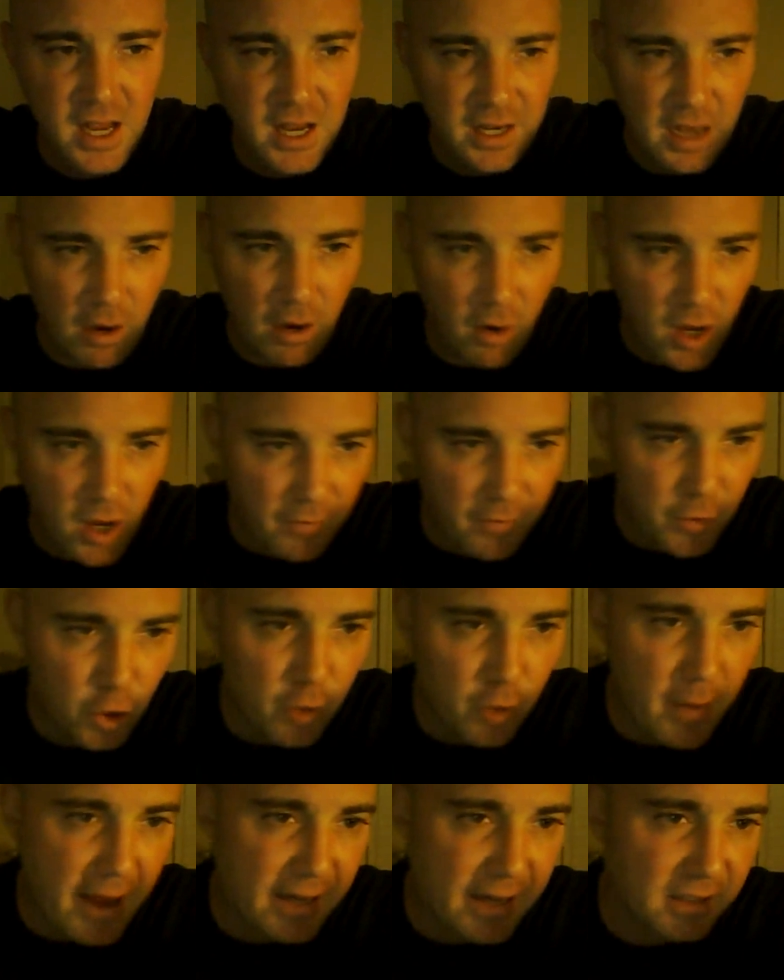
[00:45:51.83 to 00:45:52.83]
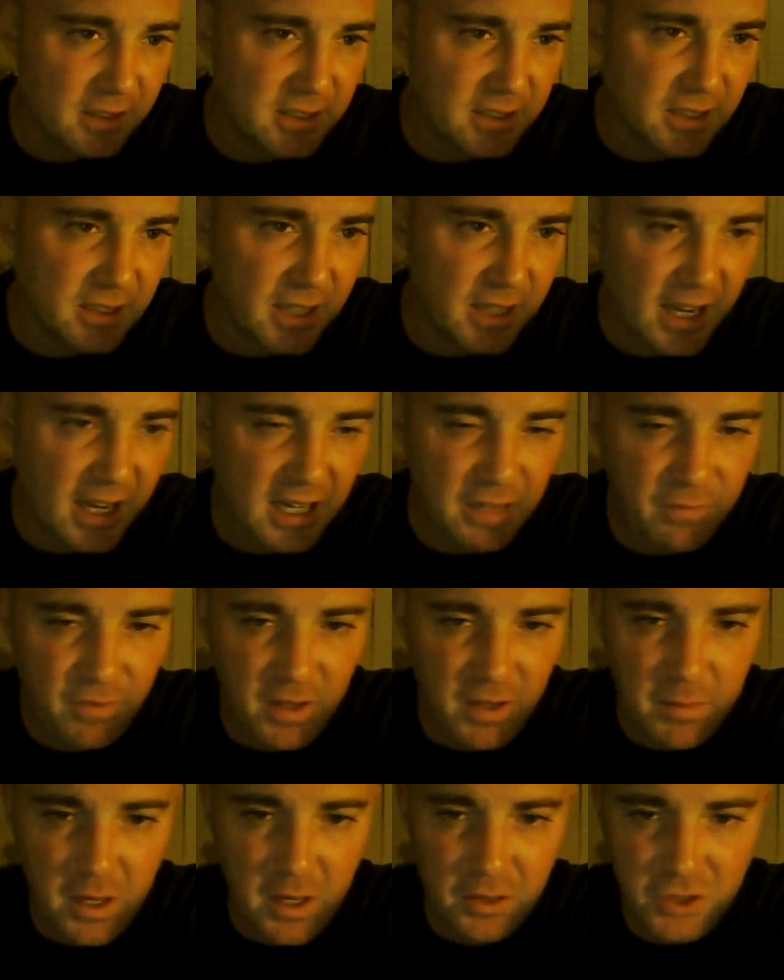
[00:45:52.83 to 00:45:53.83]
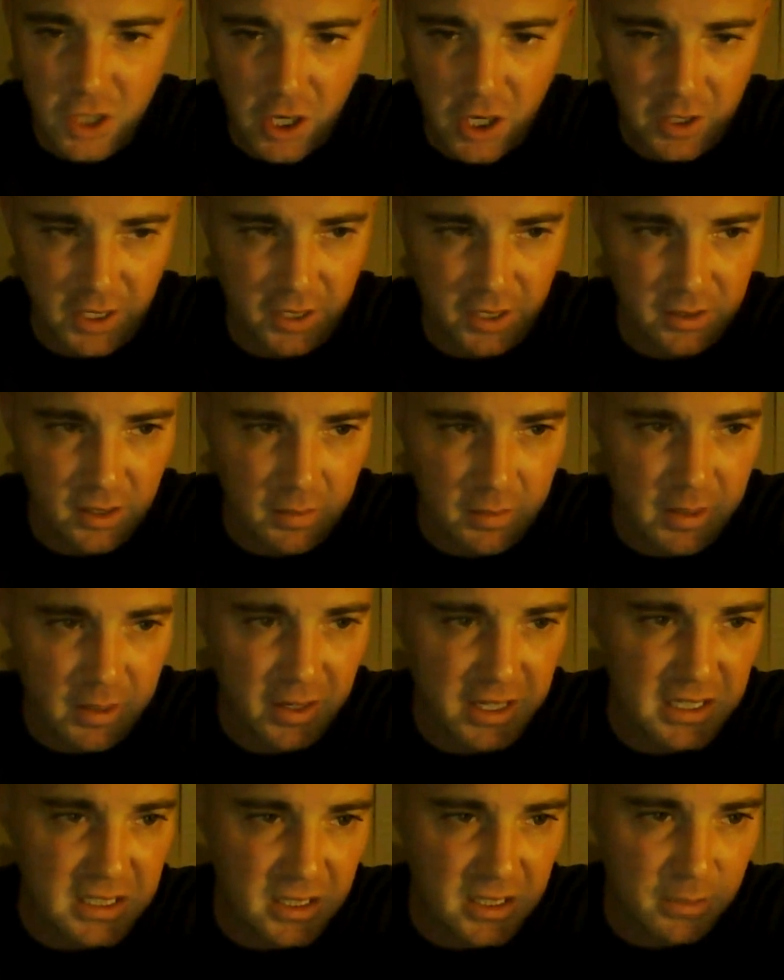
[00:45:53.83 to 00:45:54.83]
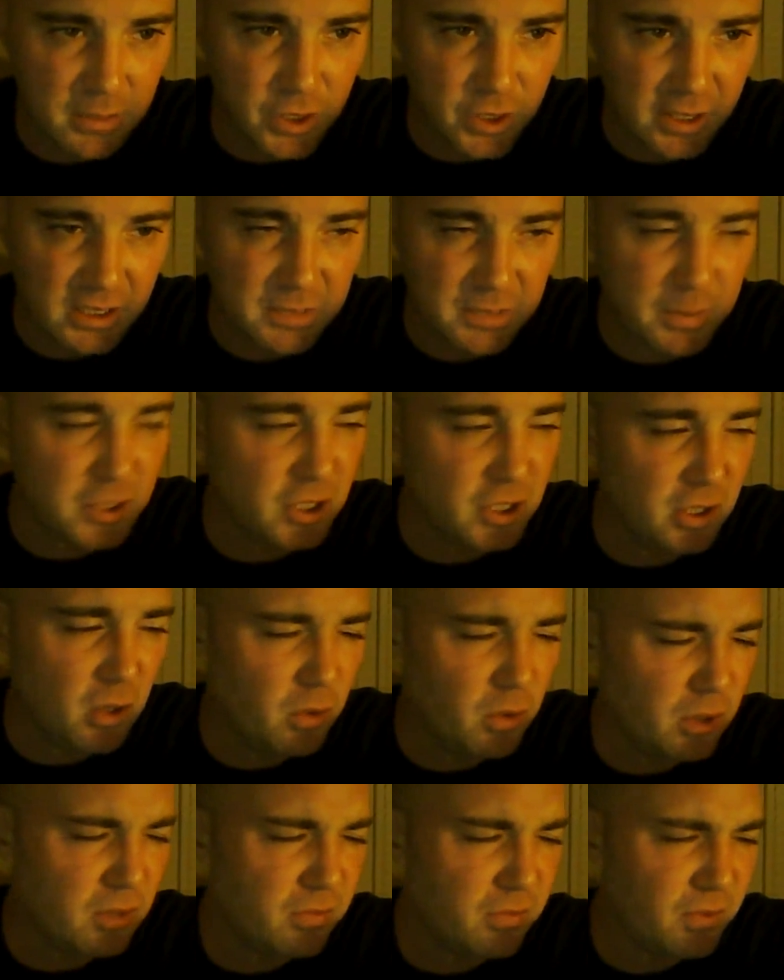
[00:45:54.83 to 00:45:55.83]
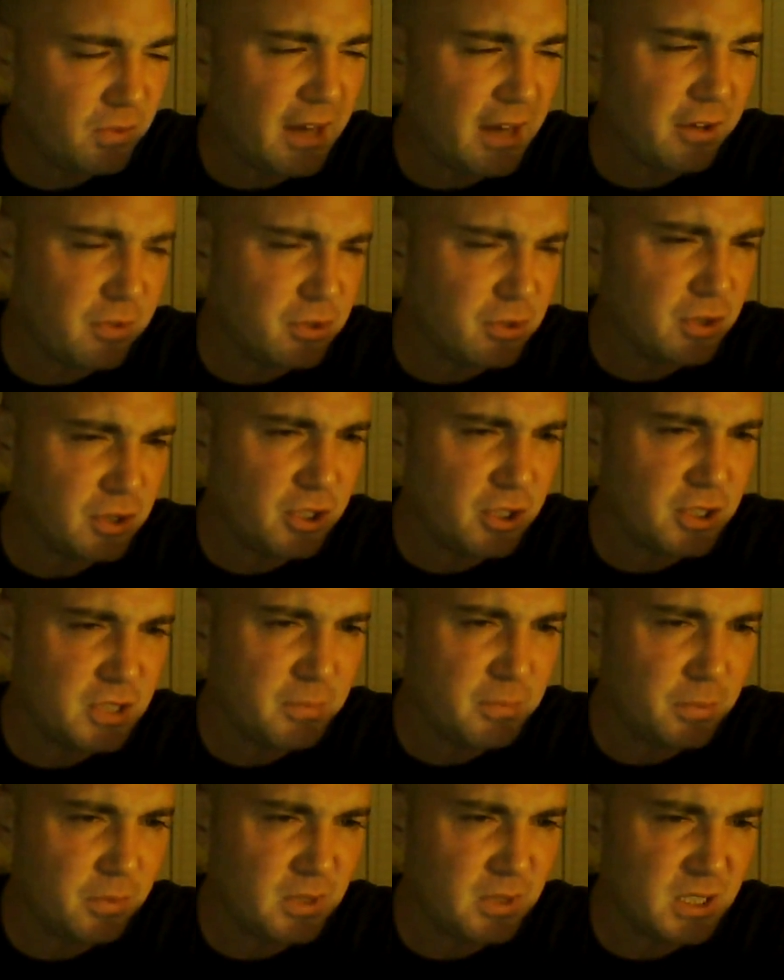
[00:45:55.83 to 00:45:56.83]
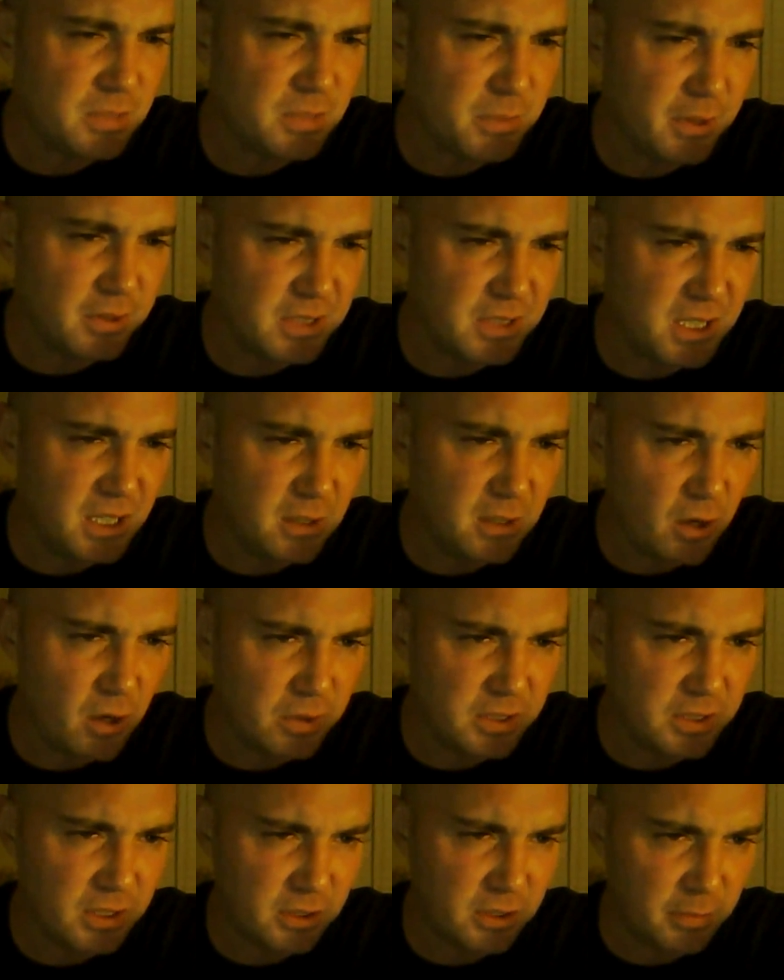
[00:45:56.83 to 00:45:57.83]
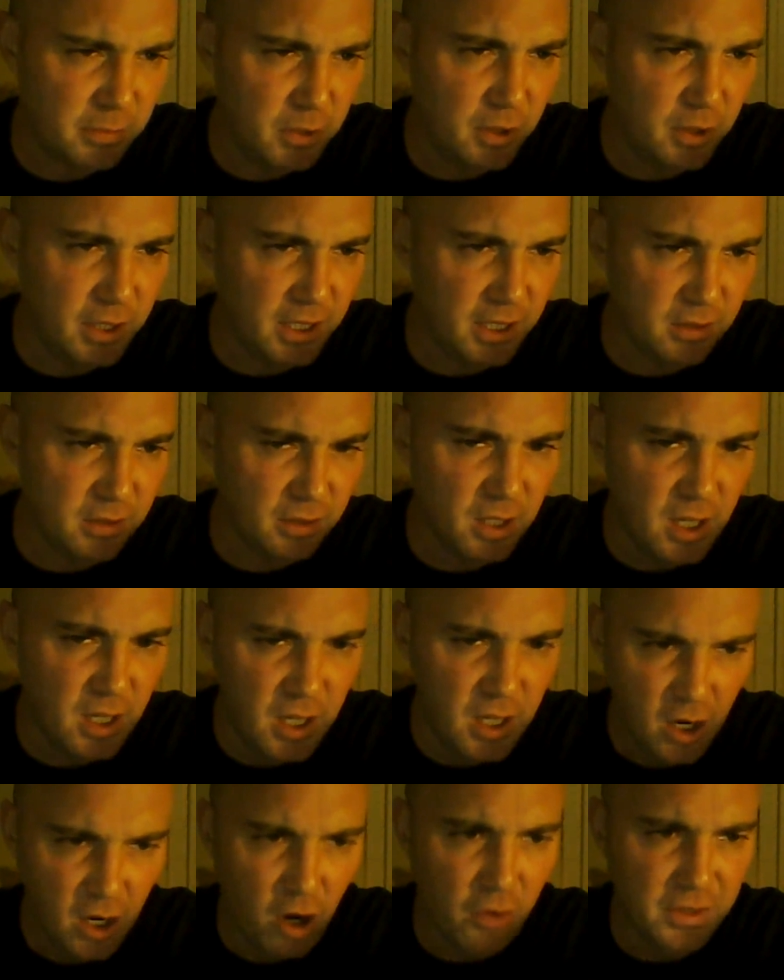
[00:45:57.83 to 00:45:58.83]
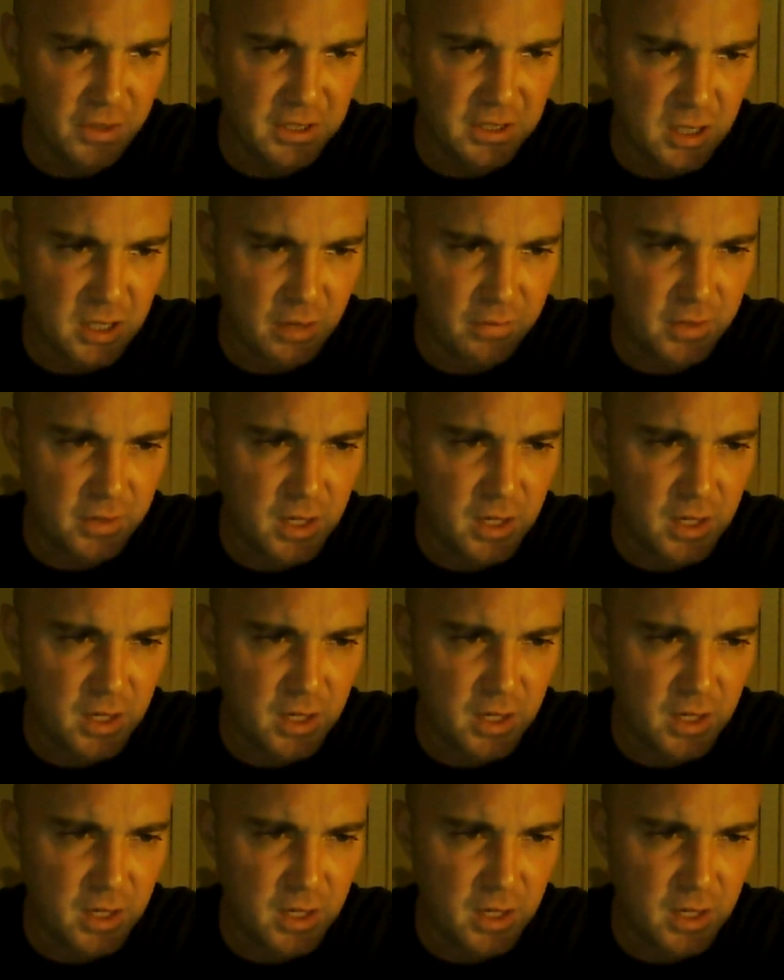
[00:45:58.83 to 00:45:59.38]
Now, if you go back and listen to any female talking about any subject, especially going to flat earth and conspiracy and hoax community and all this stuff,